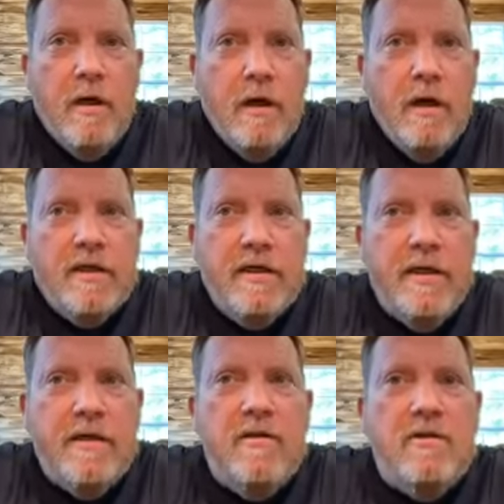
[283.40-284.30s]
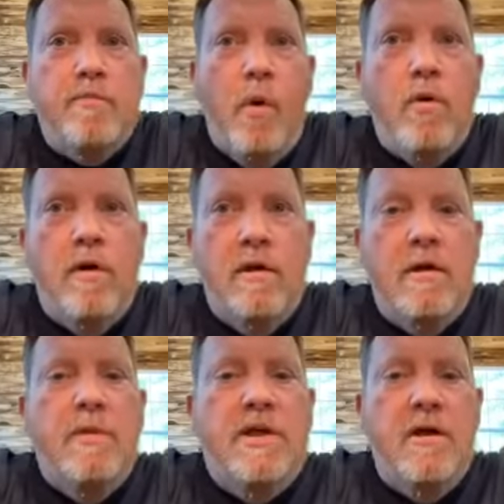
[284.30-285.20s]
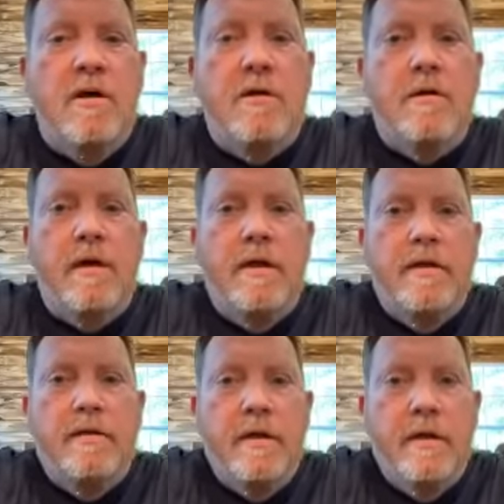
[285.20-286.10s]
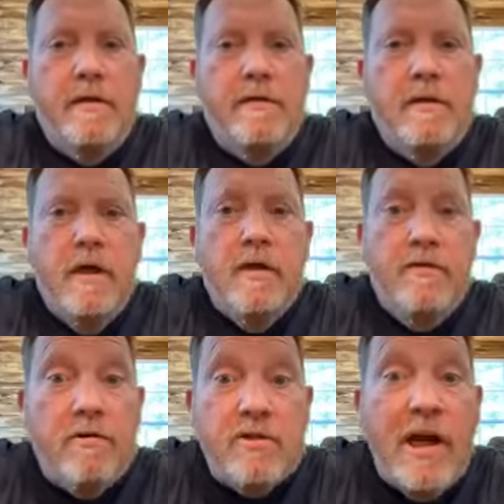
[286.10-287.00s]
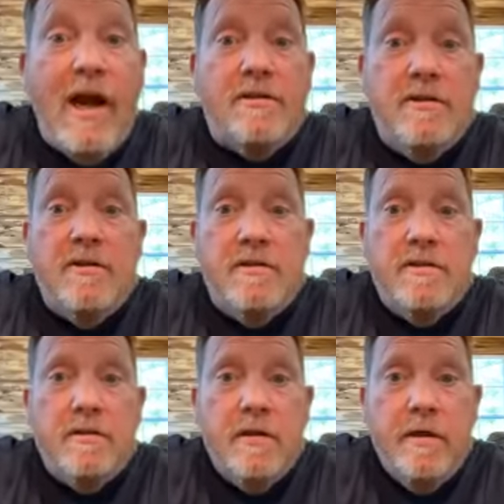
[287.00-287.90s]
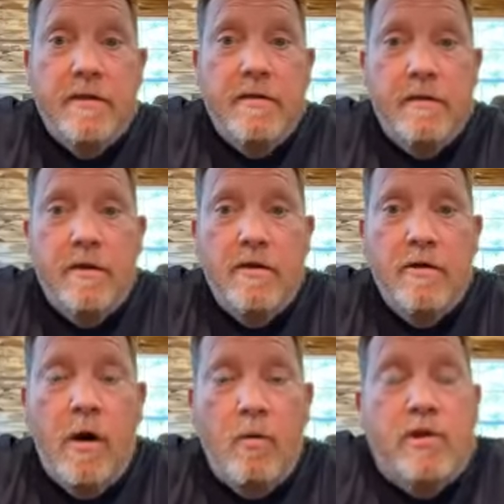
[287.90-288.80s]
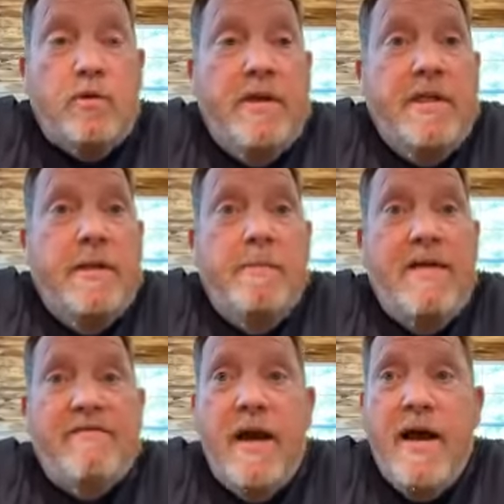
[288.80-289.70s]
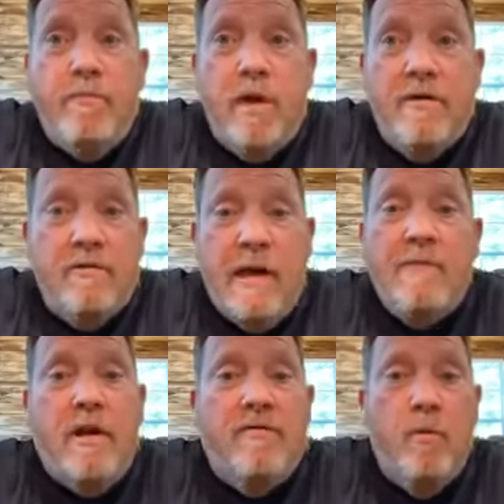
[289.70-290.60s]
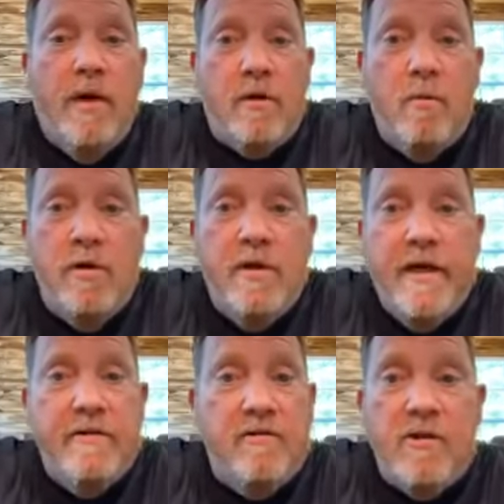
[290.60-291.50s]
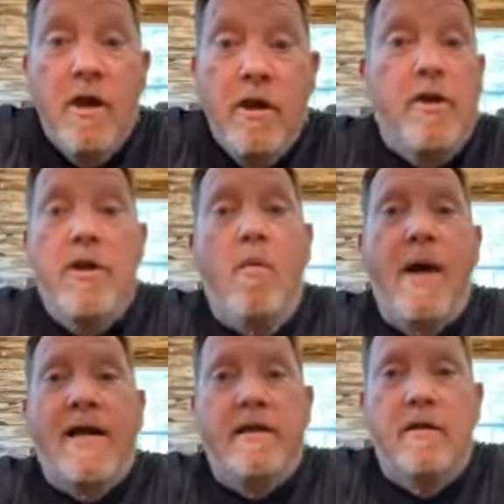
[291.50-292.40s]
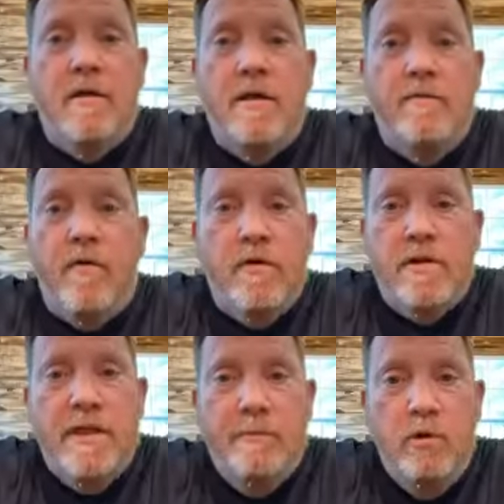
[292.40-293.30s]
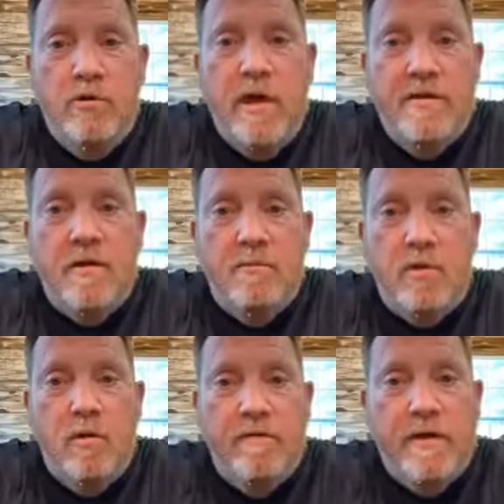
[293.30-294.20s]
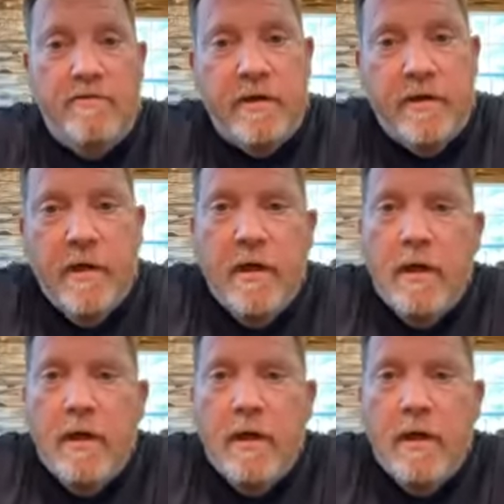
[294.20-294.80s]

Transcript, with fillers: uh, getting the sport a little bit younger and and there are challenges and you know i wish we didn't even have to have players i would love to wake up one day and there's nobody looking for a team who's had some sort of injury